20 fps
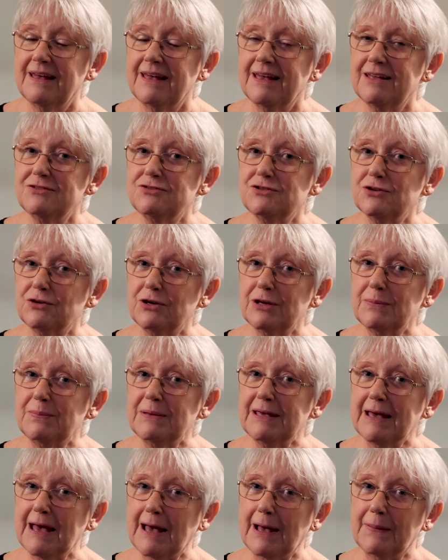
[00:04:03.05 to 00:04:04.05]
enjoy,
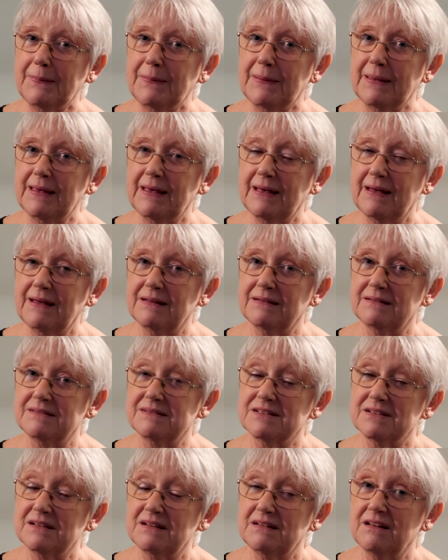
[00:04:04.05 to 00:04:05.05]
be happy
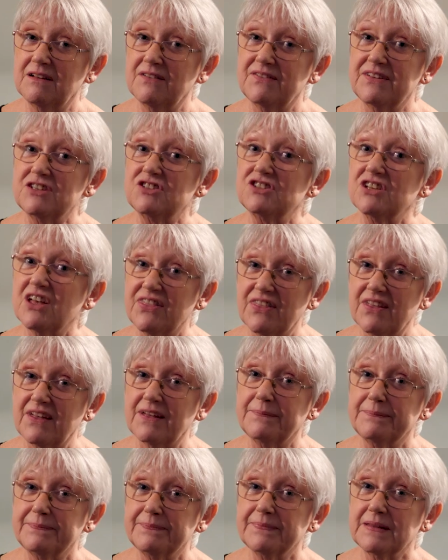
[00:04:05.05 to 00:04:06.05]
and love each
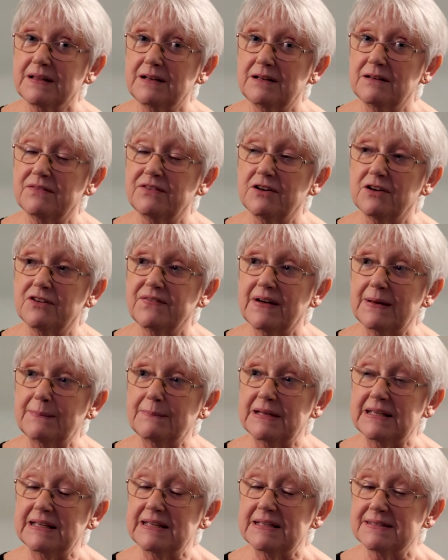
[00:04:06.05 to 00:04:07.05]
other, love our
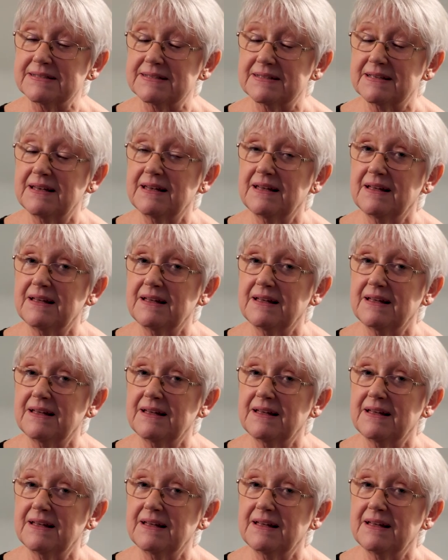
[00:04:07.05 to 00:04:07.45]
families